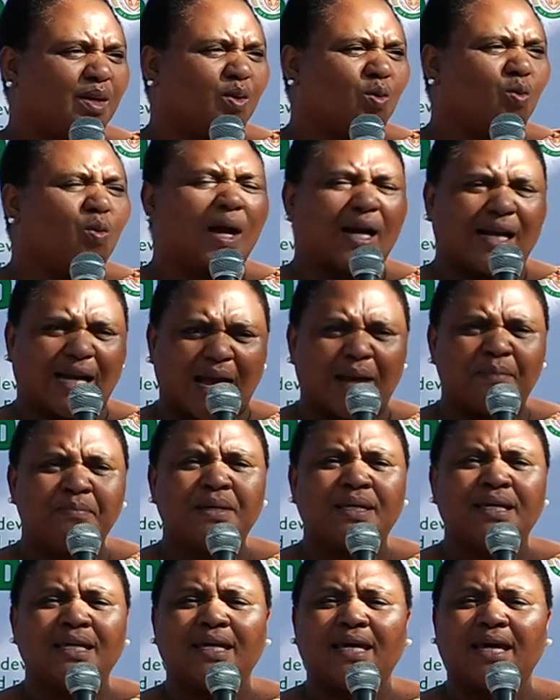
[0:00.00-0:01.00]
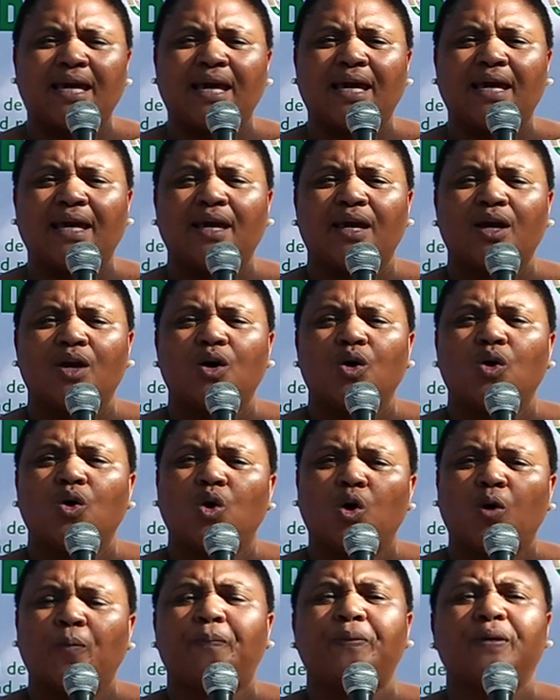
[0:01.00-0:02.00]
We're coming here
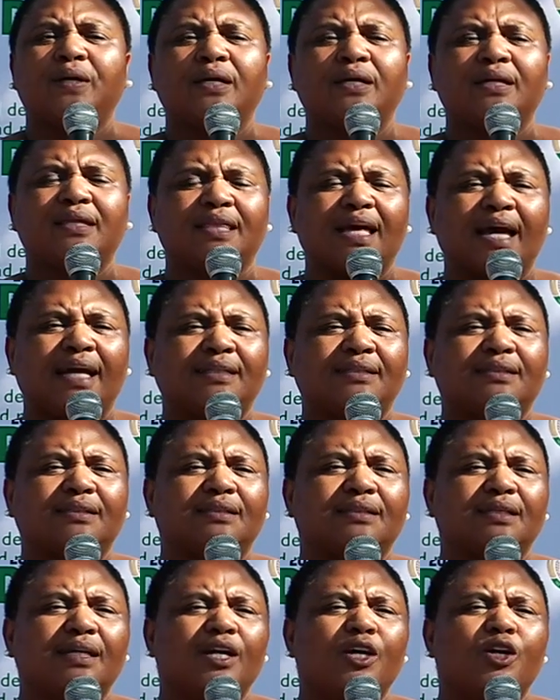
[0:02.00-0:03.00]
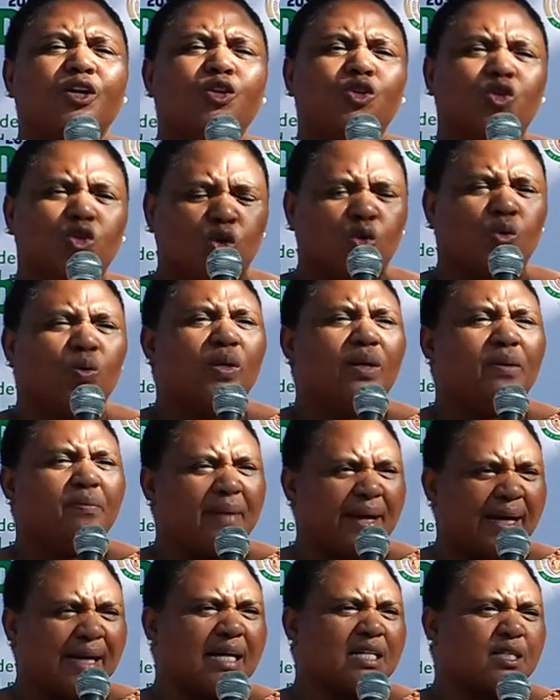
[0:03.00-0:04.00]
hoping that you will
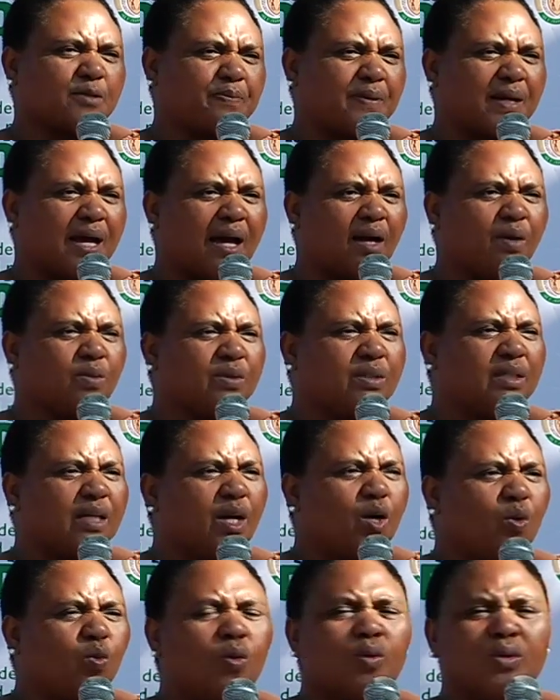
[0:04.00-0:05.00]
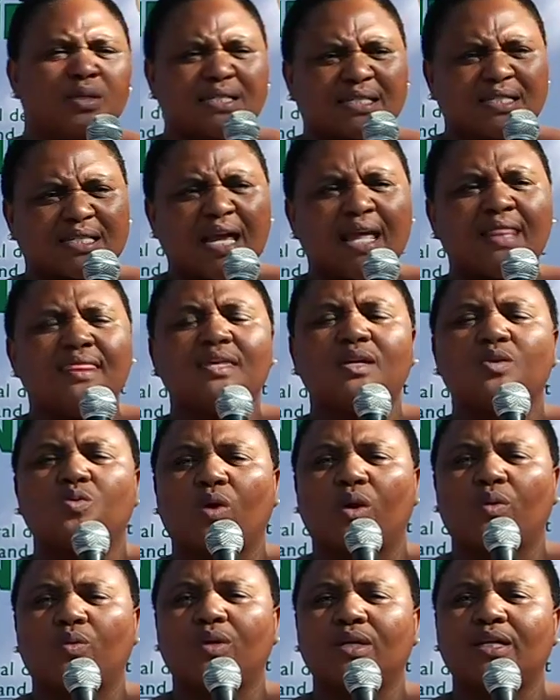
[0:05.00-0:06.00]
make us proud. We will strengthen
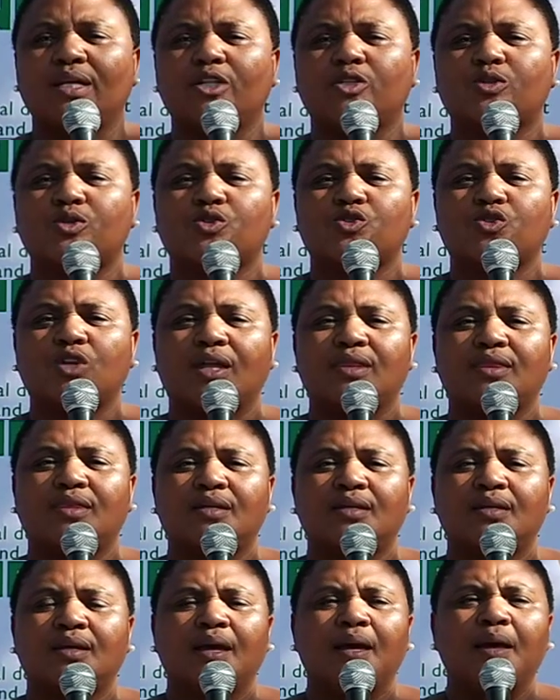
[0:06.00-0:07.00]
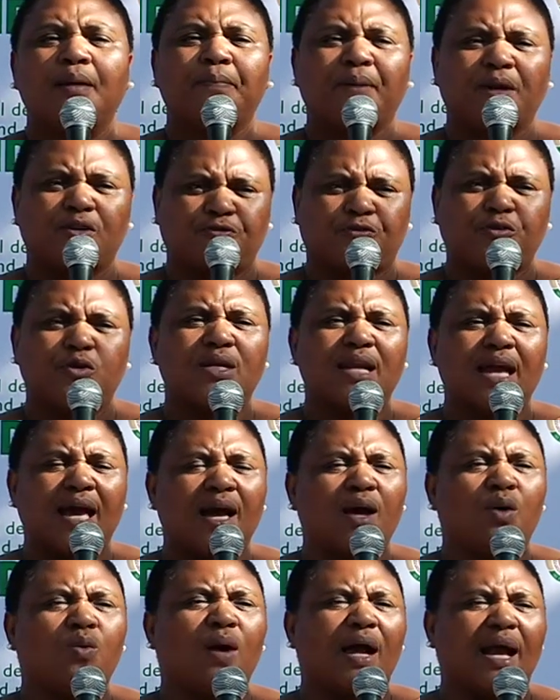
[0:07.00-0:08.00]
where we need to strengthen. But for
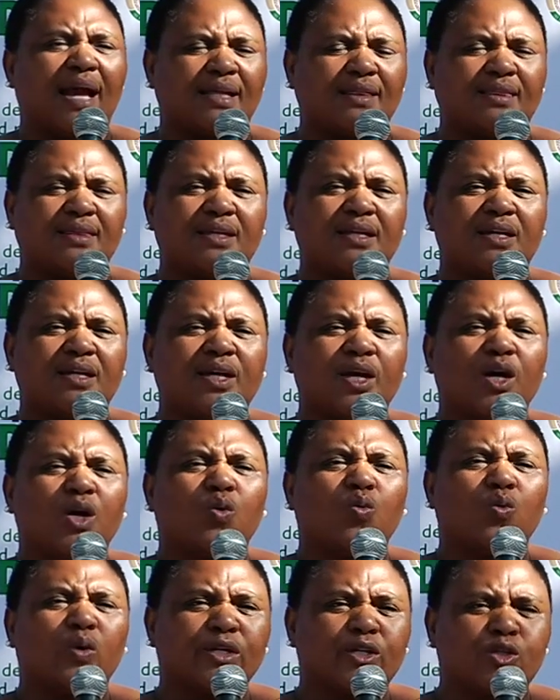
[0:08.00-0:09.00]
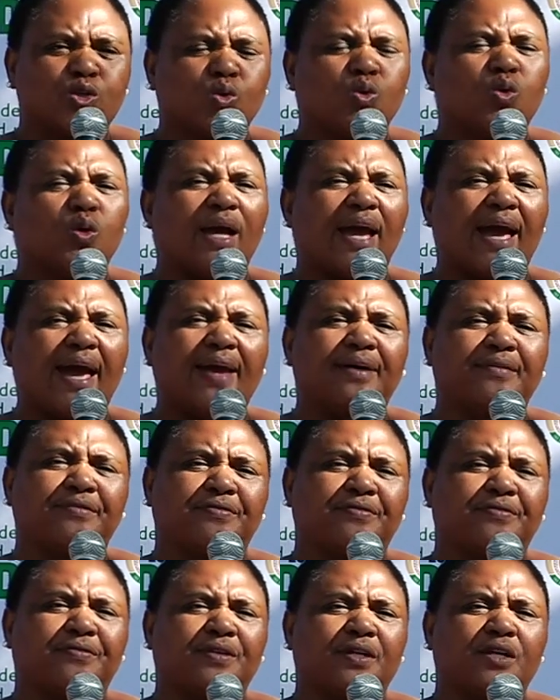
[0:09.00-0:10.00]
now, I think we do
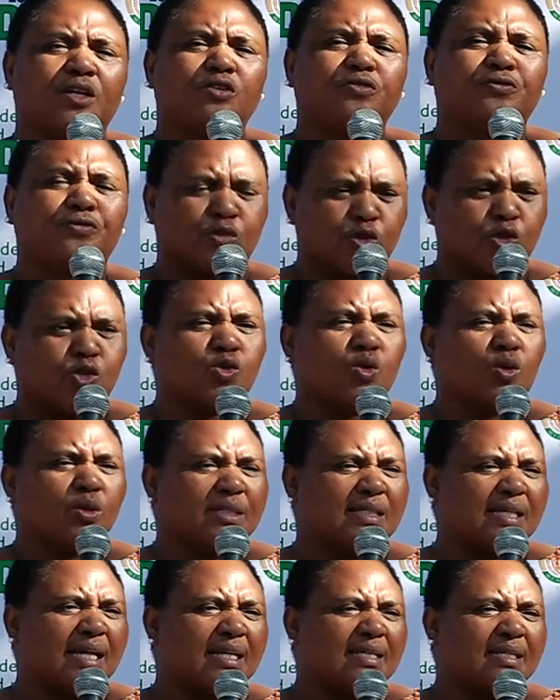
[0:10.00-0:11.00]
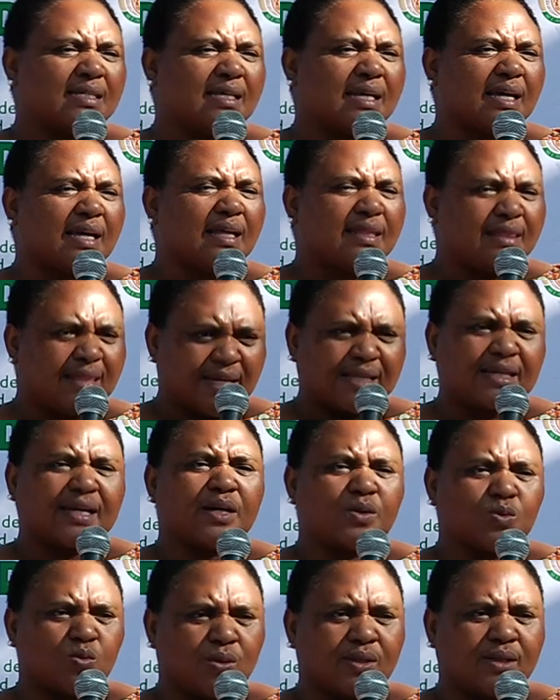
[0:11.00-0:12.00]
have foot soldiers that
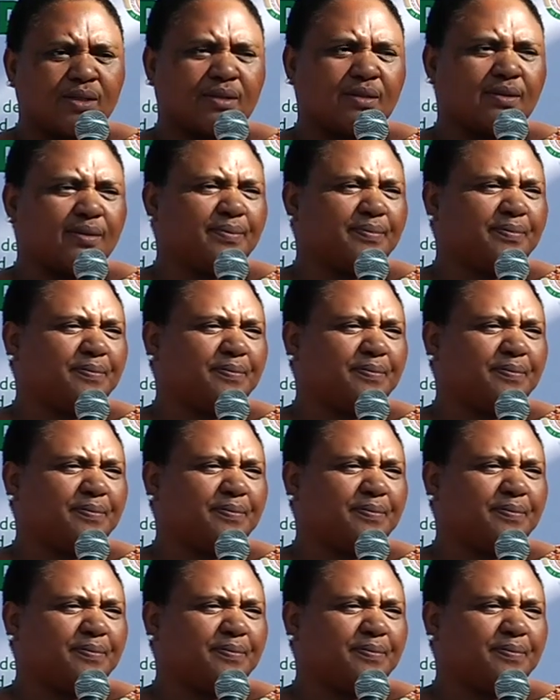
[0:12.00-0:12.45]
can work.